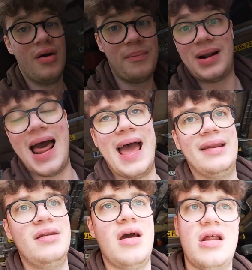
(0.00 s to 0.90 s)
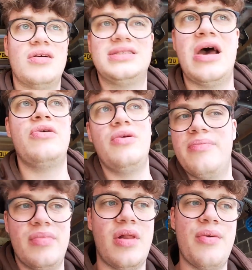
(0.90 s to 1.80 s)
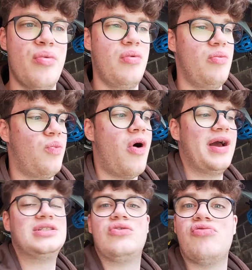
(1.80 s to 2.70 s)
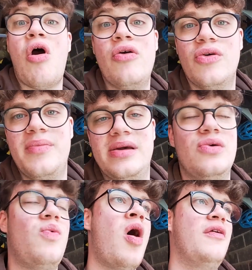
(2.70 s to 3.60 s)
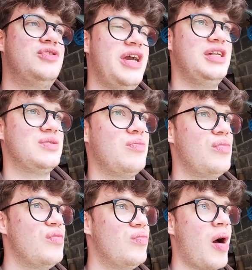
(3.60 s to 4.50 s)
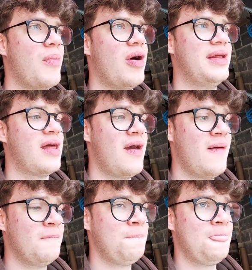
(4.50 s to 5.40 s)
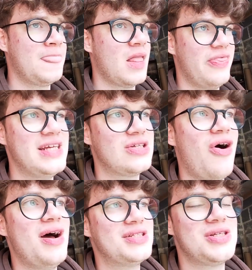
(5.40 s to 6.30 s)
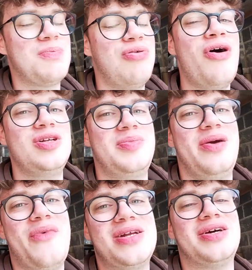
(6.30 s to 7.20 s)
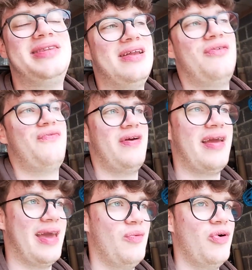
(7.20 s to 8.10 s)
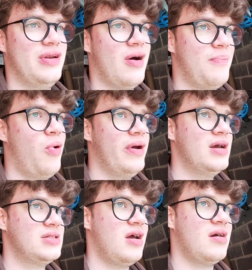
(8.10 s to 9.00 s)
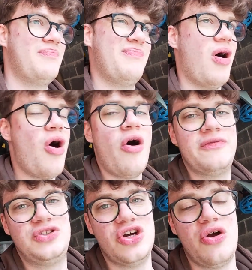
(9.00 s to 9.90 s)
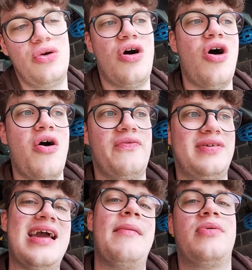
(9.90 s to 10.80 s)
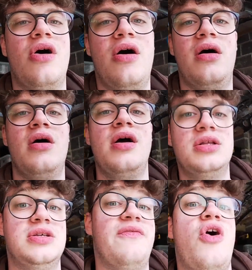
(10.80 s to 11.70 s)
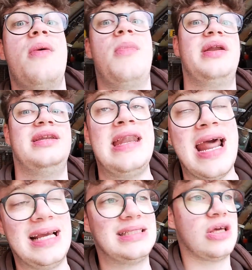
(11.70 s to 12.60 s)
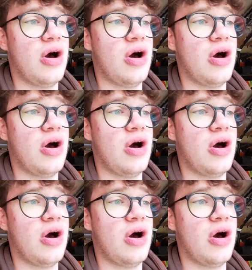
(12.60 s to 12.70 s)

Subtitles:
plan, and I'll tell you like why it's grown on me or why I've changed my mind. This car has surprised me in ways I didn't think it would. I bought it as like a half joke, half gap car to find my next